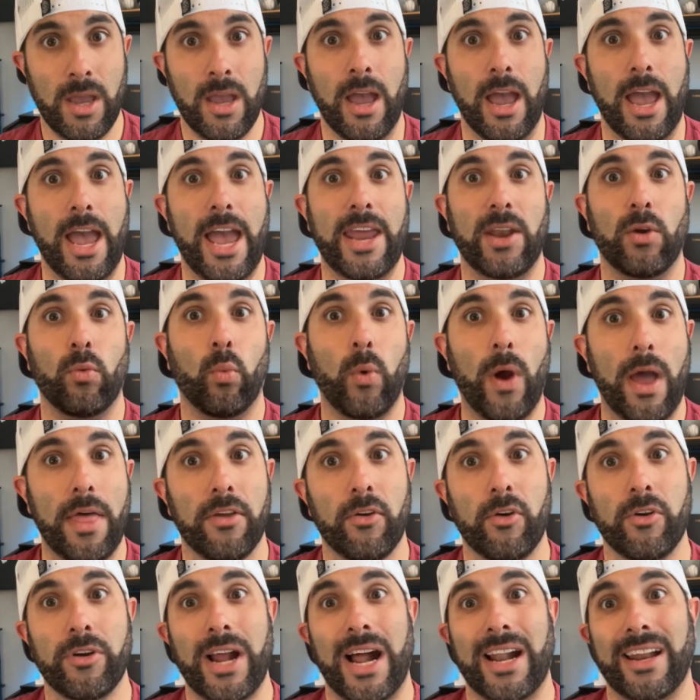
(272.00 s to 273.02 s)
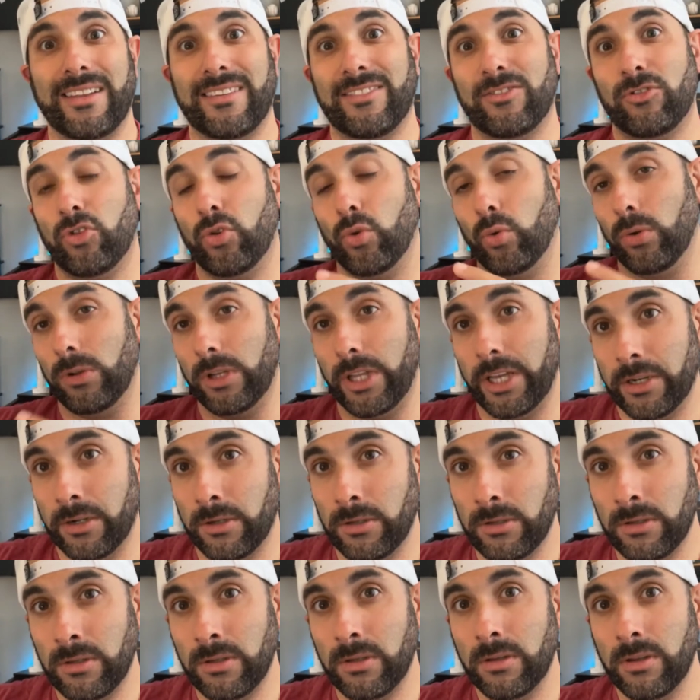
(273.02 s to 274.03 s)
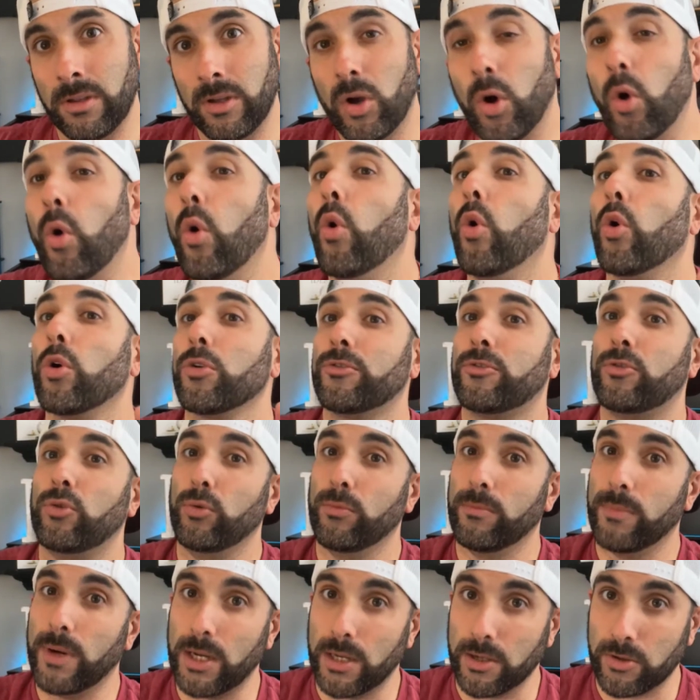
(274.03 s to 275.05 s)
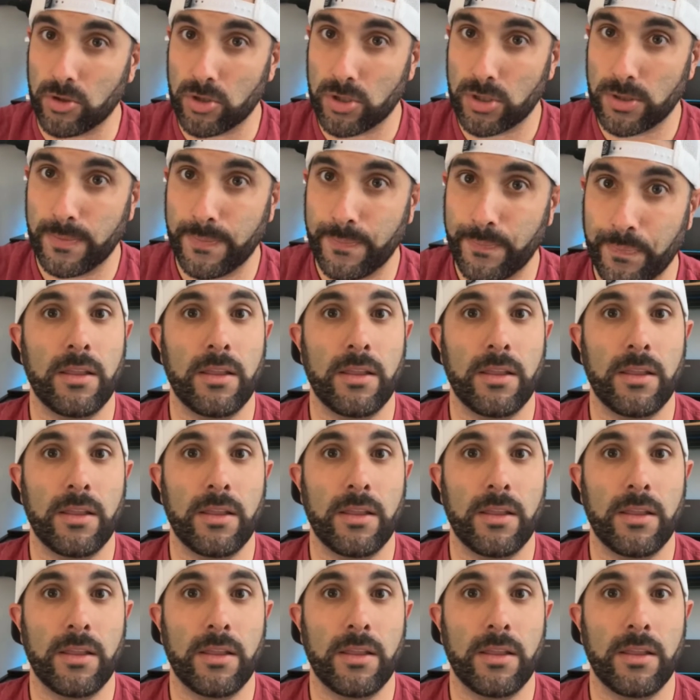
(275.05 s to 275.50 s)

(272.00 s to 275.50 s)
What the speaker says: and whether or not it's too little or too much.